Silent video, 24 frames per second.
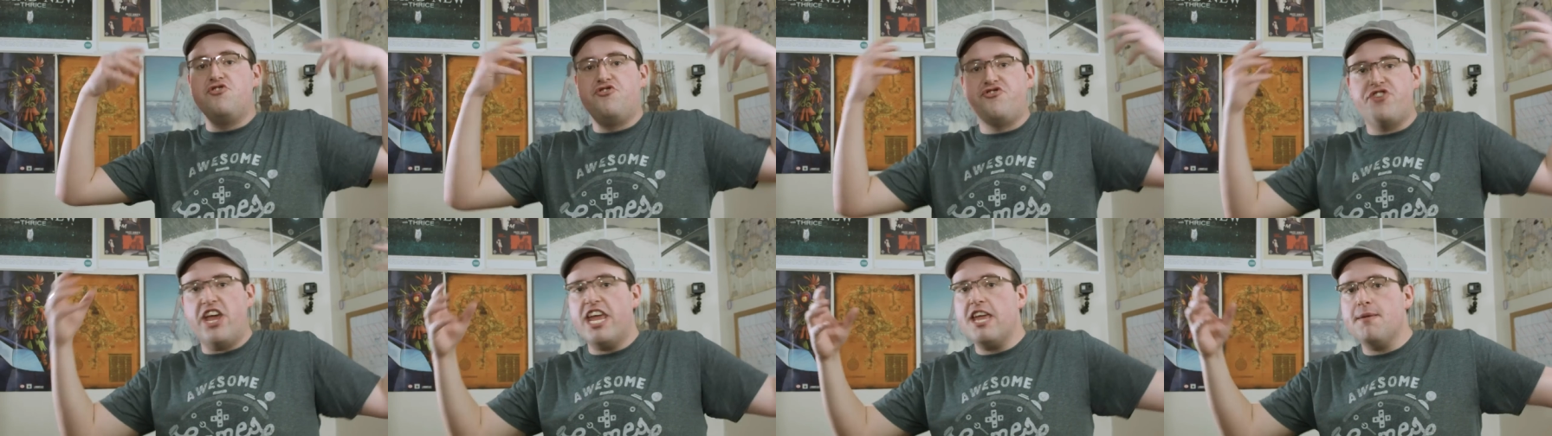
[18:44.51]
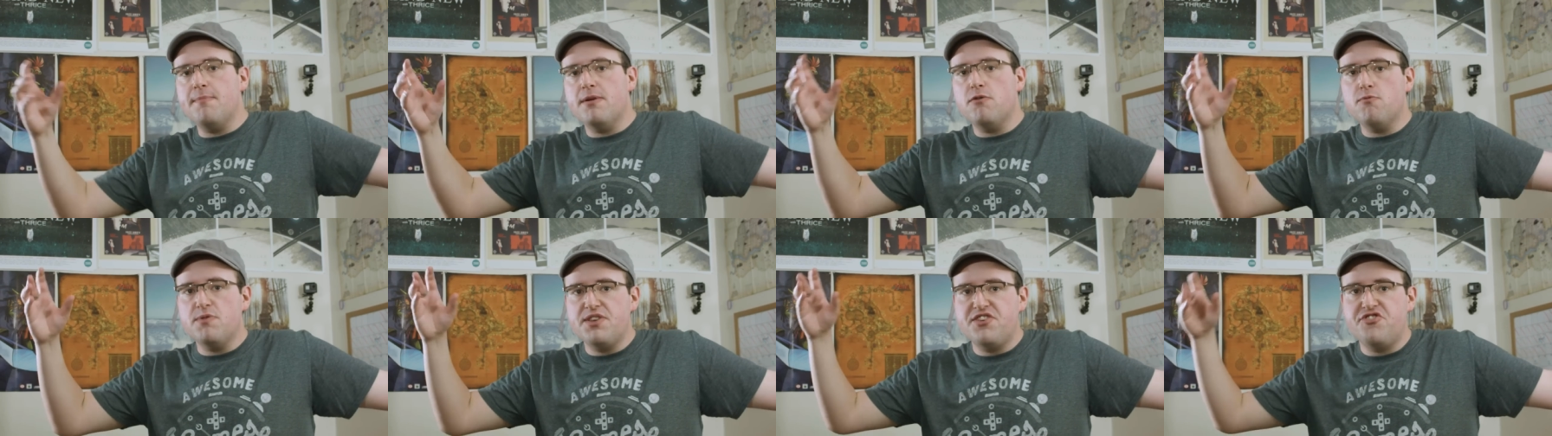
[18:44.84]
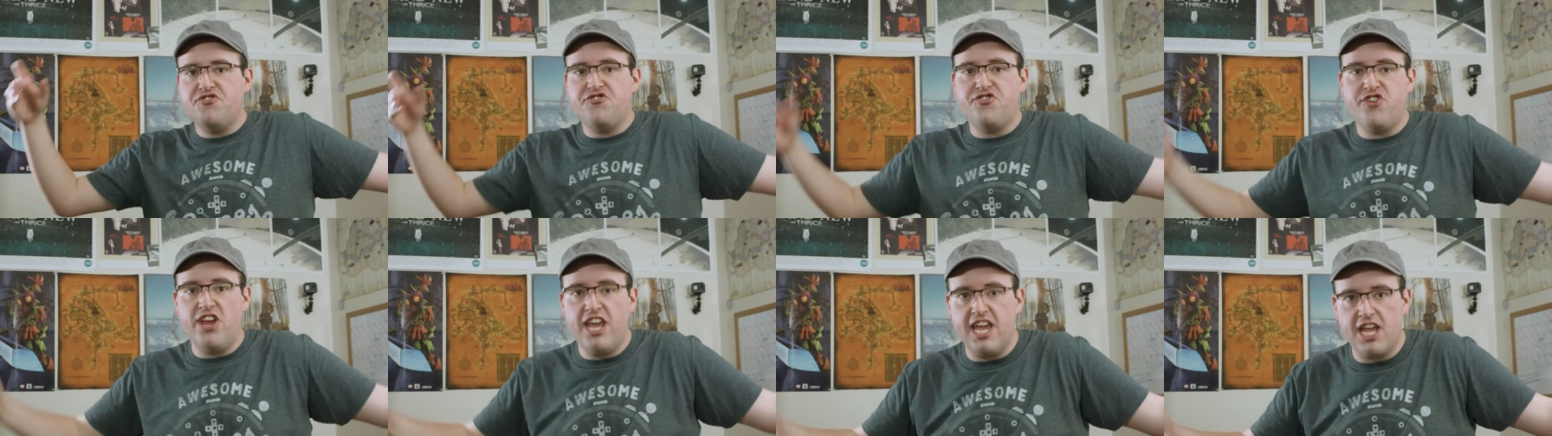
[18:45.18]
Jaime was
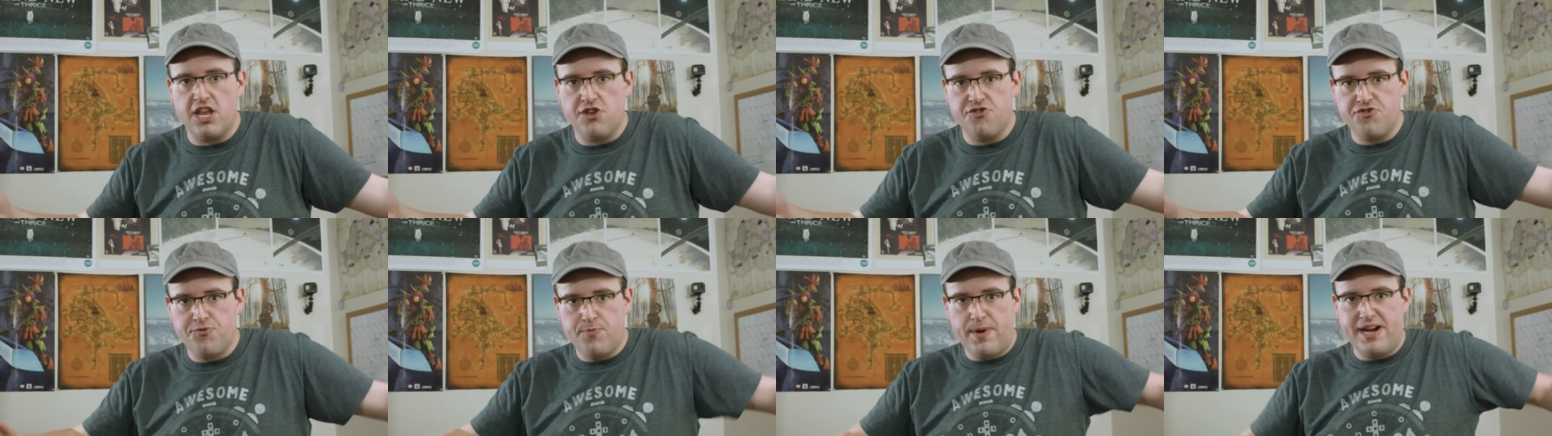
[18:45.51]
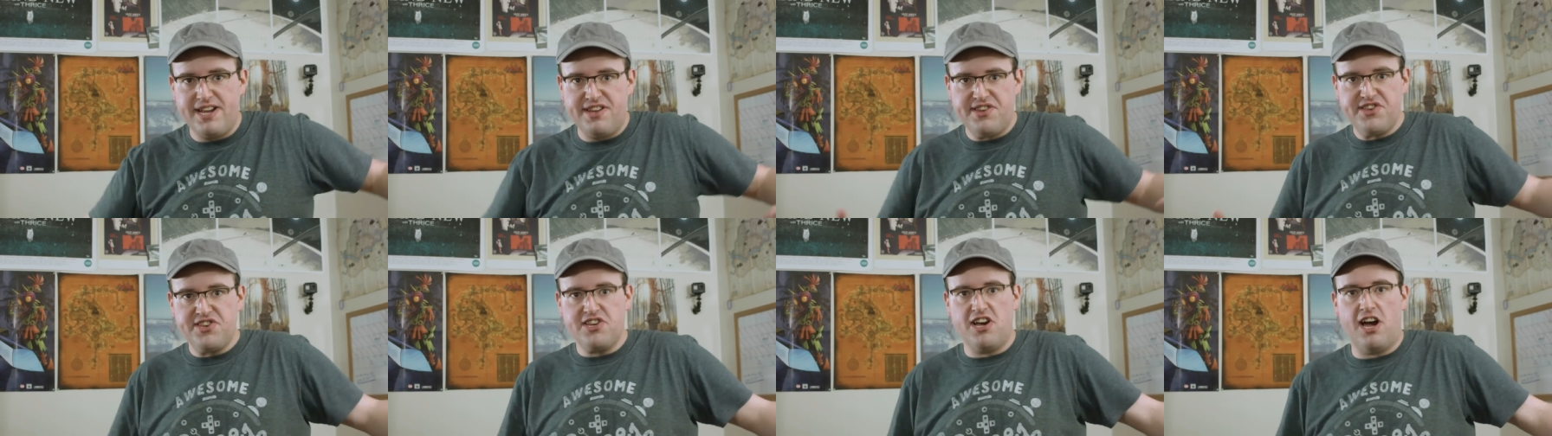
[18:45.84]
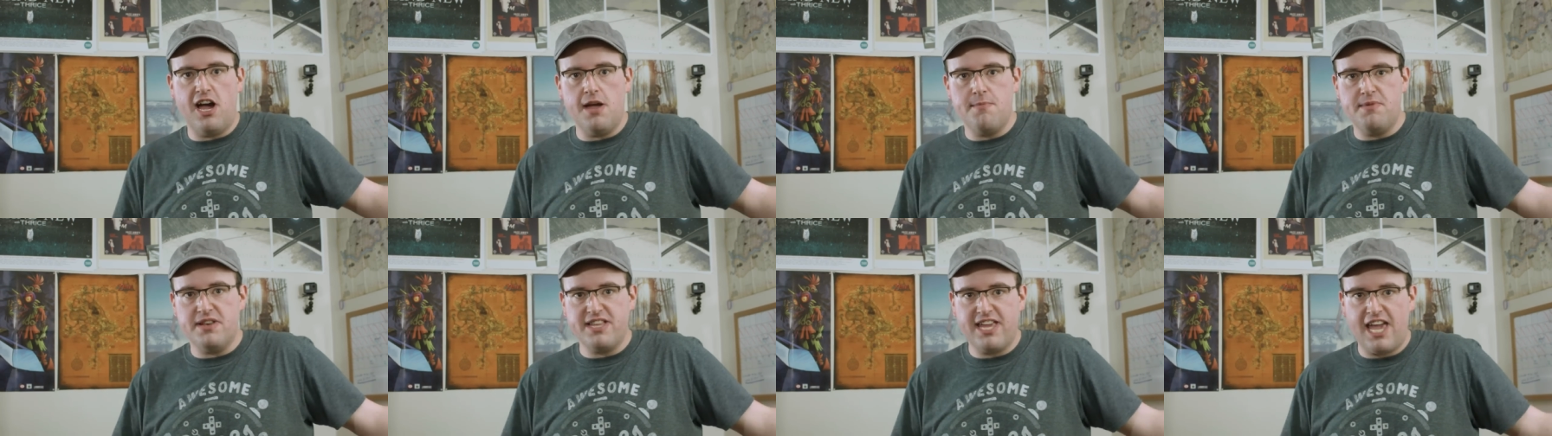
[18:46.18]
changed by his
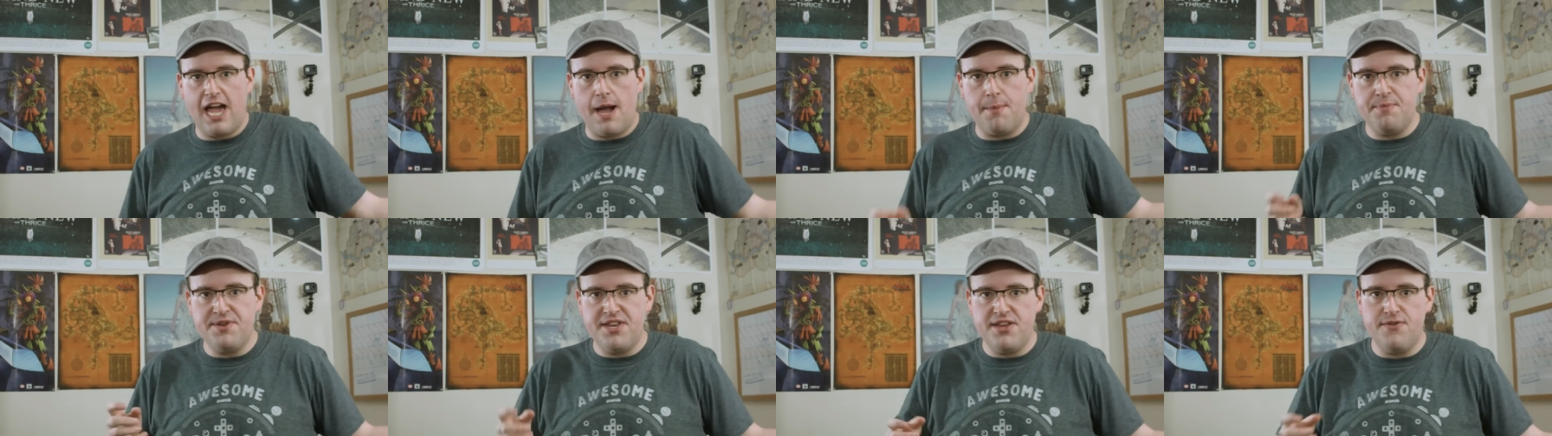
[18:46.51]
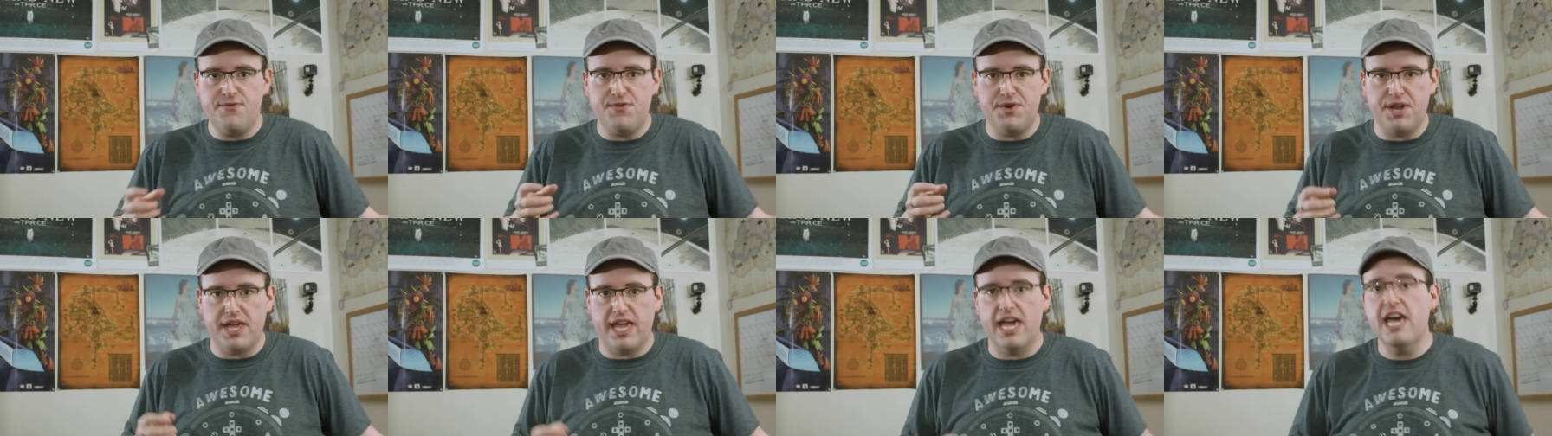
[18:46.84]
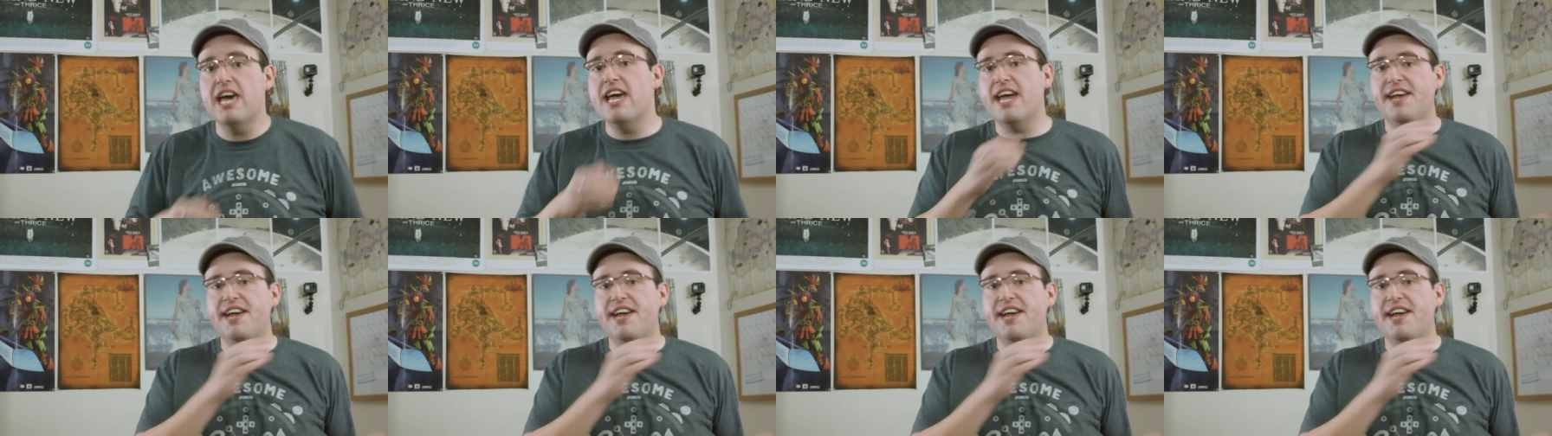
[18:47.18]
time in captivity.